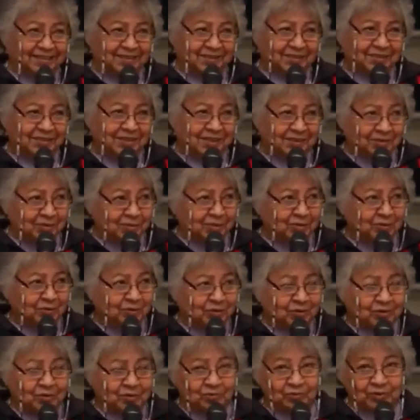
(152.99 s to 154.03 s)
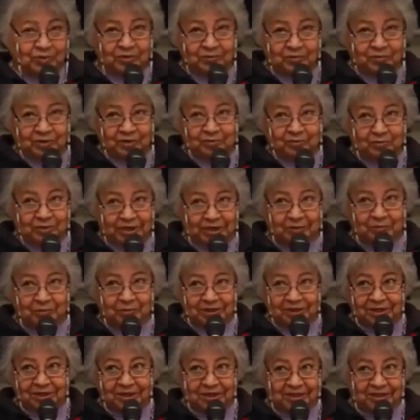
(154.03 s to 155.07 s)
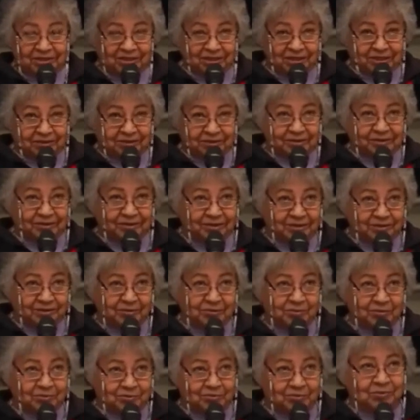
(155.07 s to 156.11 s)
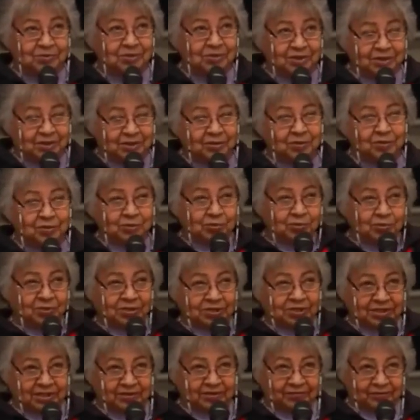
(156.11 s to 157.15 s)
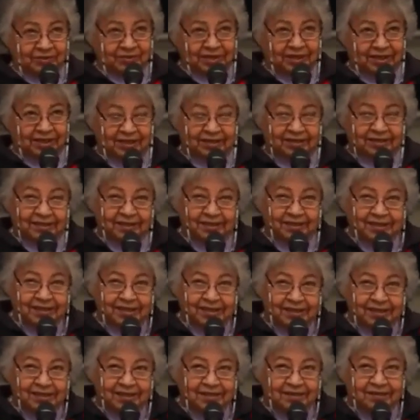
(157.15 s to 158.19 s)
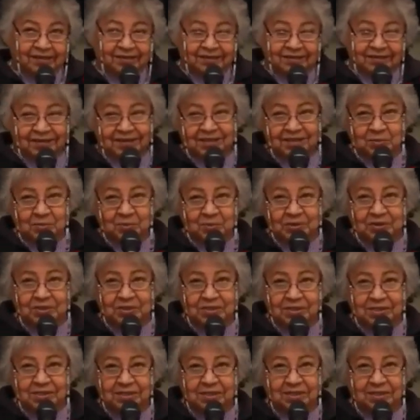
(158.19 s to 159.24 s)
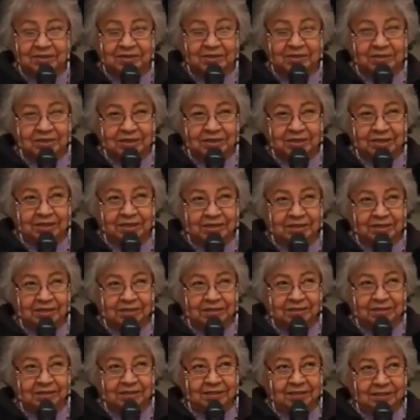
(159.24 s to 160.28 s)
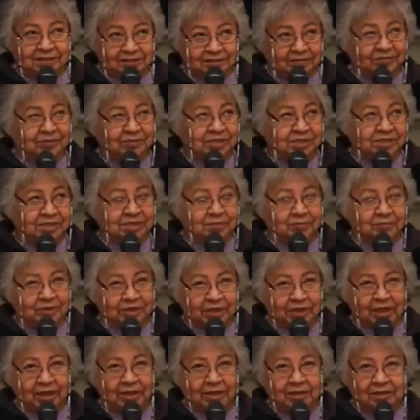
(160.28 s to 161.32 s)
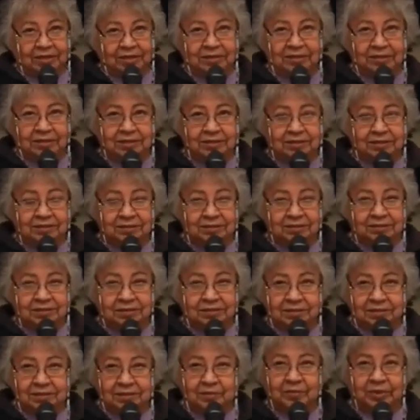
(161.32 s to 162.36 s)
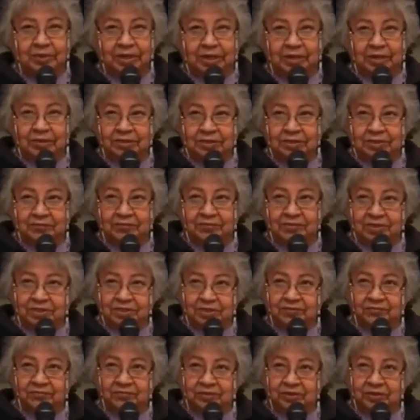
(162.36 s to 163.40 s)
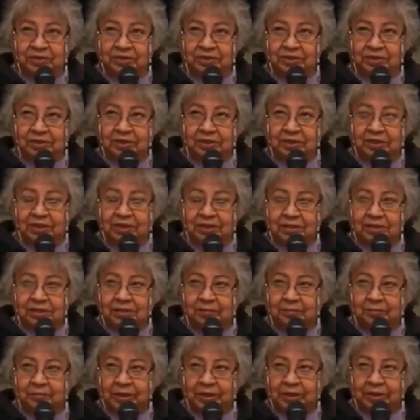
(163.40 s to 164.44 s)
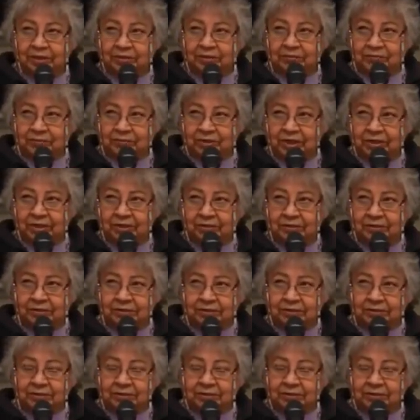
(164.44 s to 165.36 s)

So were, we were blaming each other, you know, who, who was lifting it. The experience there is it was somebody else, somebody else that was lifting the, the pail of water